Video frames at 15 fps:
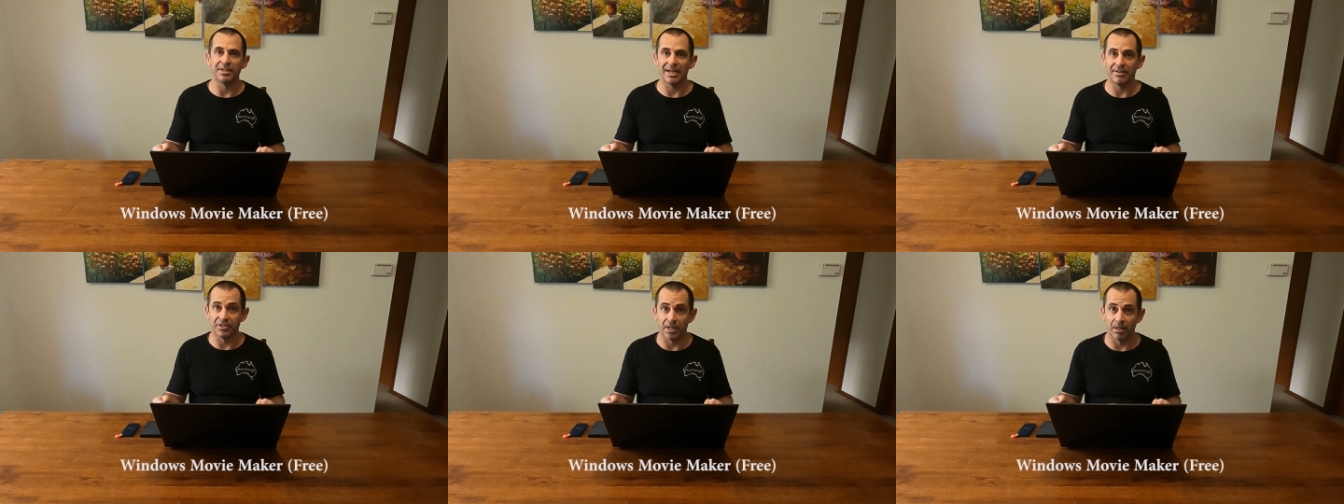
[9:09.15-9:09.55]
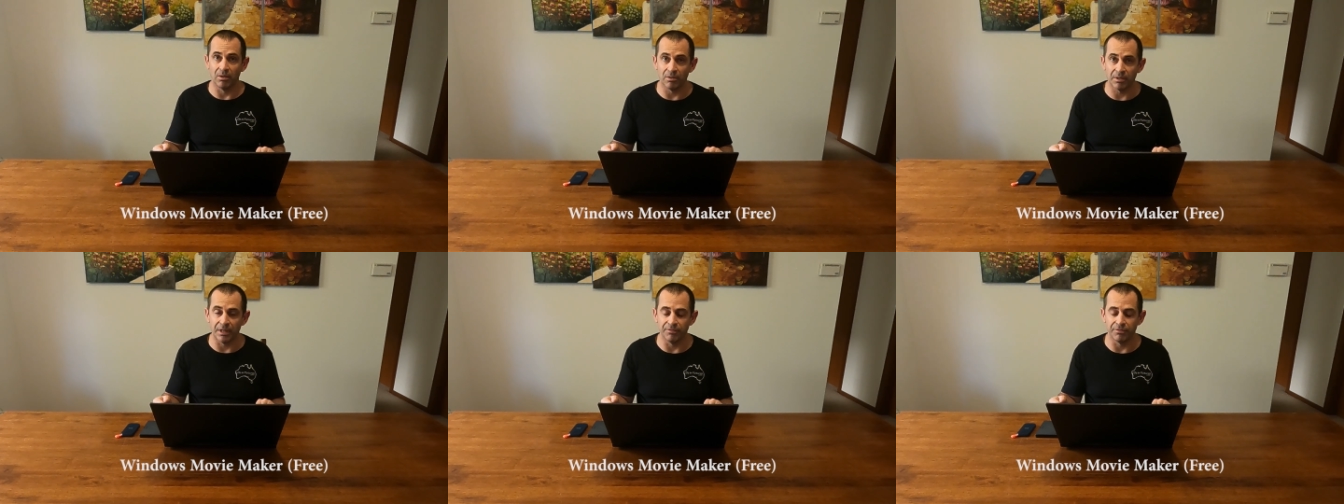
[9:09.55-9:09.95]
you have to go
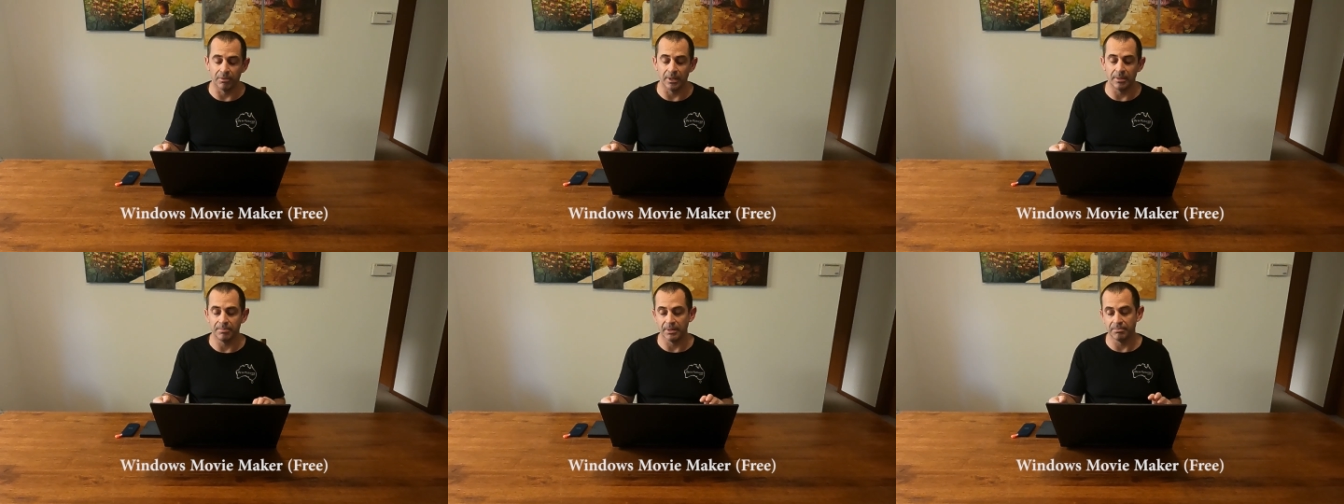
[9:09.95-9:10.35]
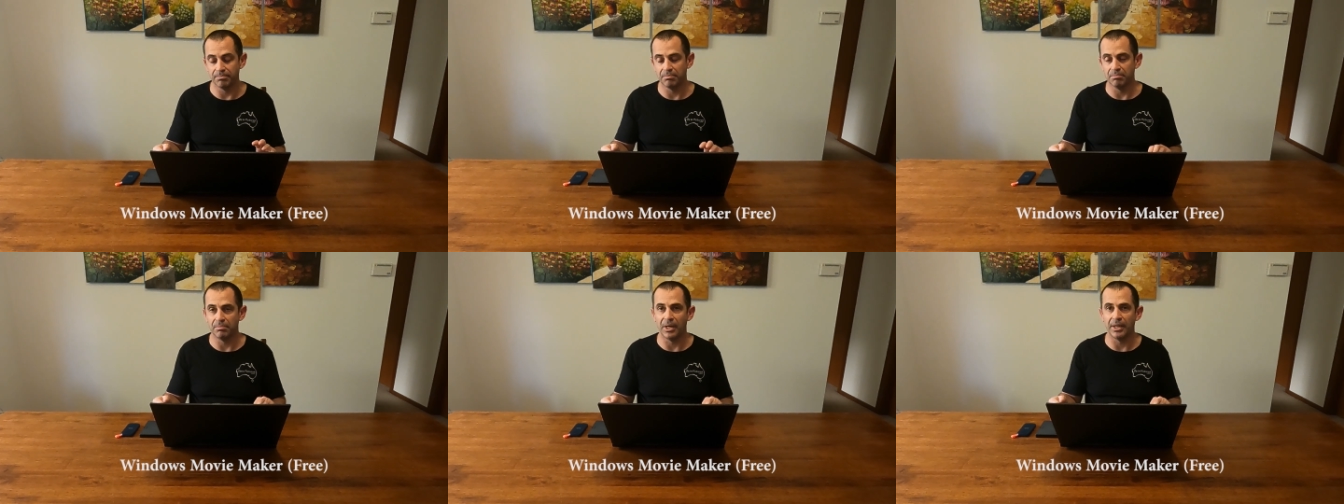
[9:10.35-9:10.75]
looking for it, but
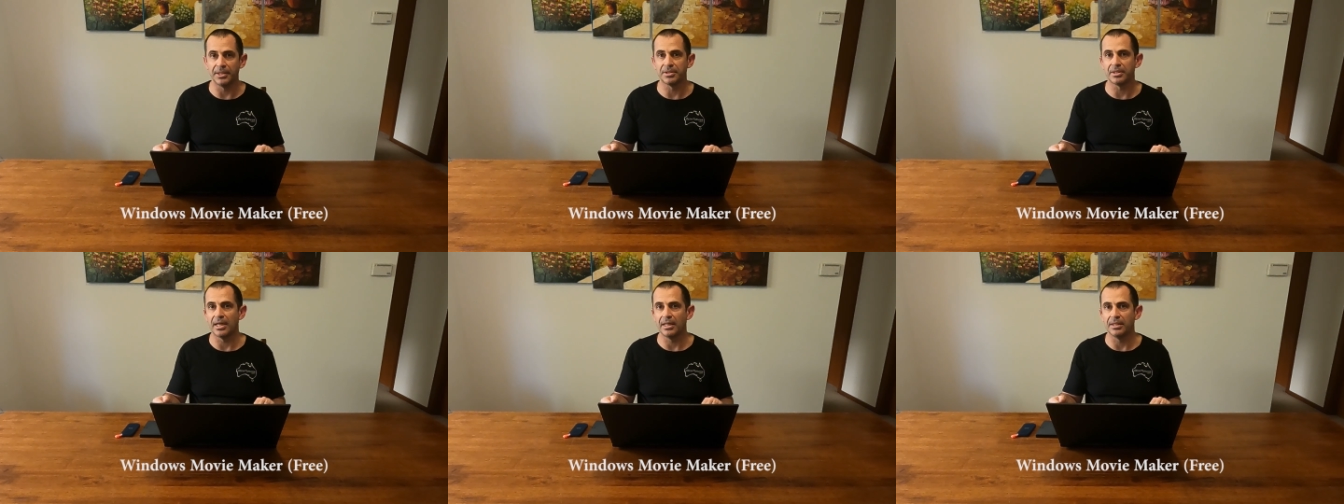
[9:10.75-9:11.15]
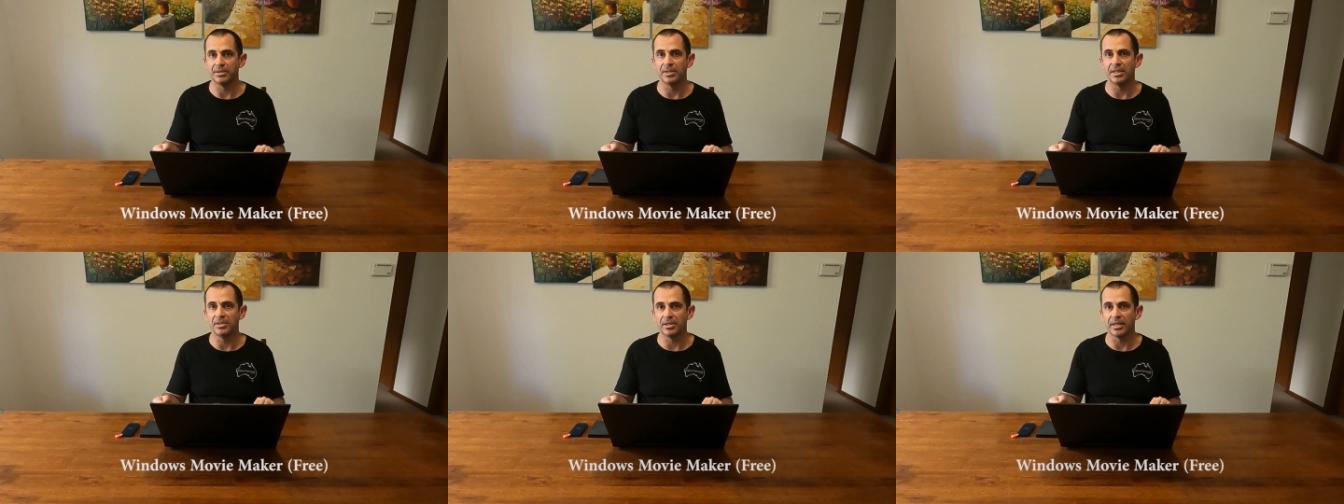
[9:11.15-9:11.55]
my understanding is
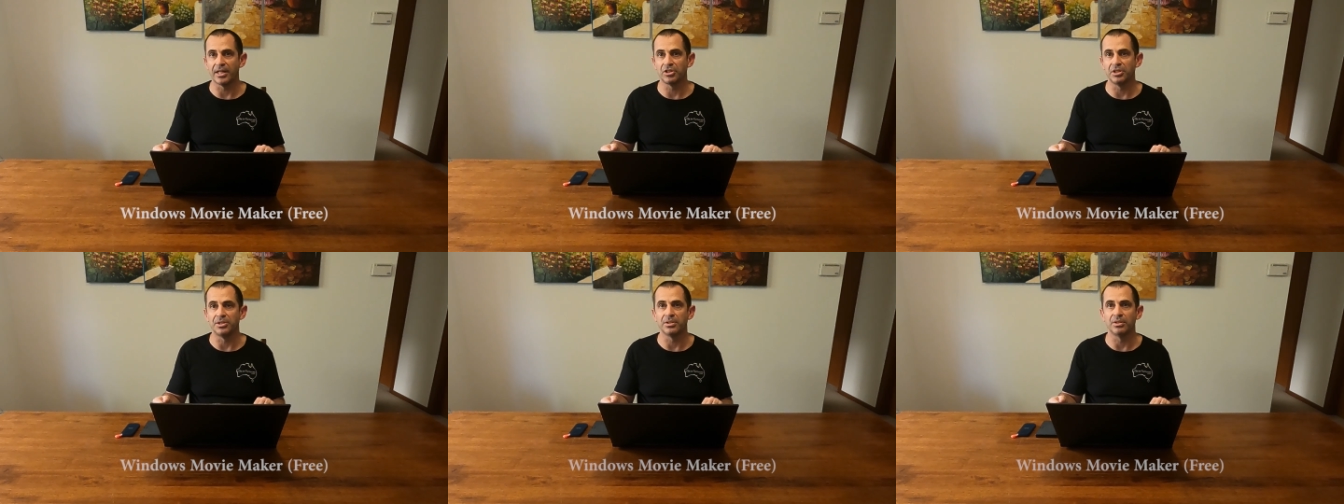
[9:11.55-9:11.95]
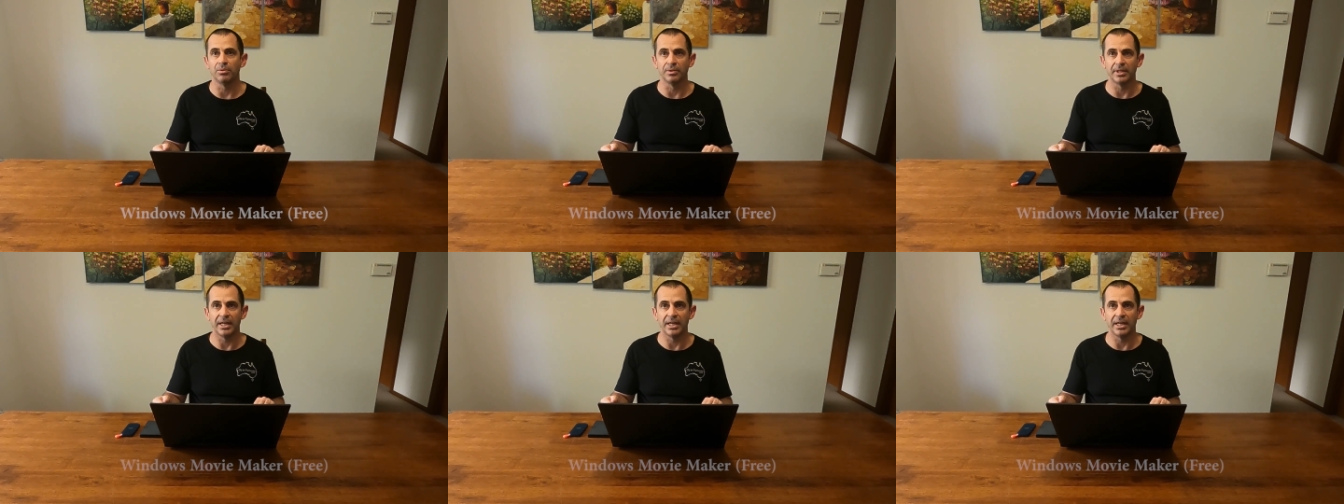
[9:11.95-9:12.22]
it is actually still